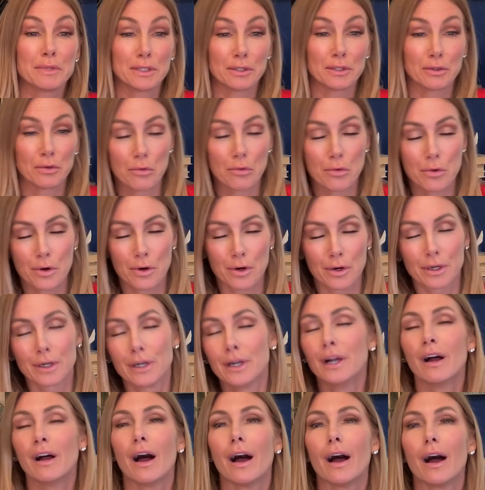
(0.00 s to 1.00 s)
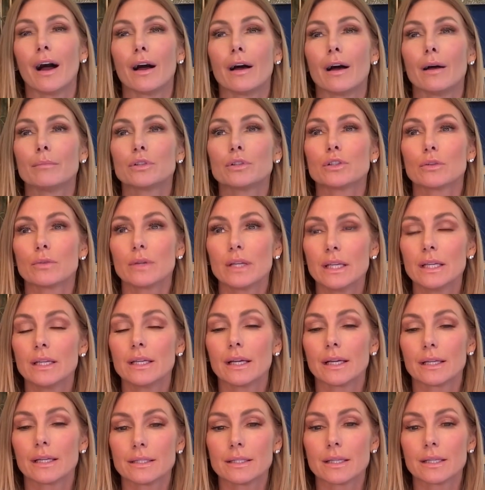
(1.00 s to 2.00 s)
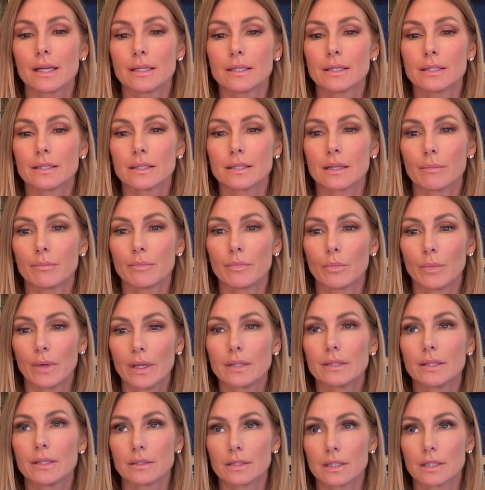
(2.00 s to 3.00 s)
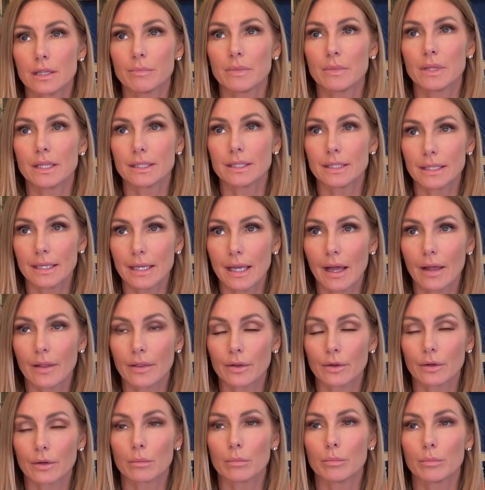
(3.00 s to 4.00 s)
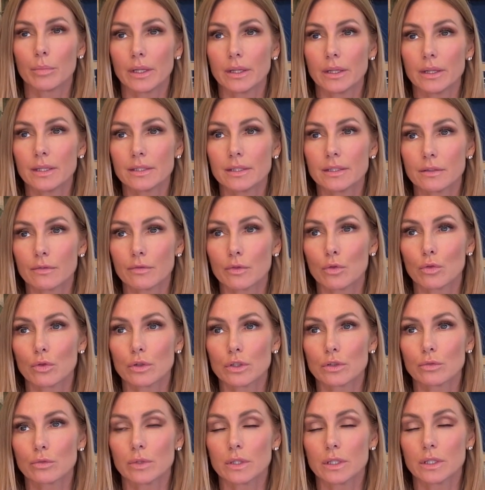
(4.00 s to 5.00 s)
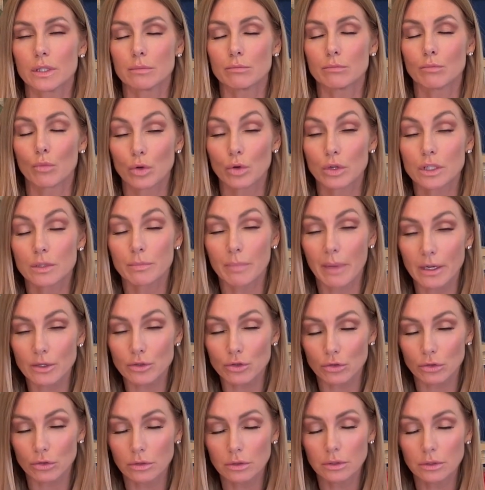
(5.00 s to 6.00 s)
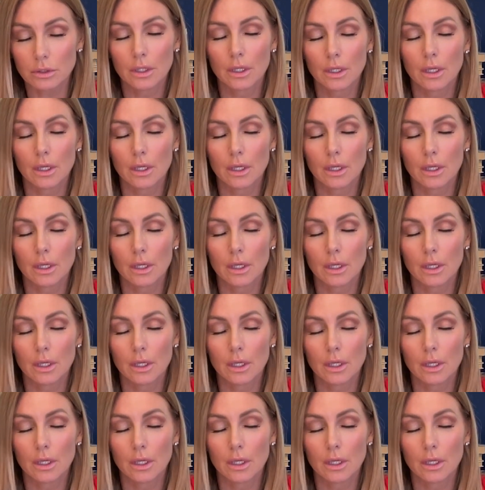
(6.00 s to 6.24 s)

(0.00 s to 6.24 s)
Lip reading: to horror. So we had done something together, but this, of course, was more special.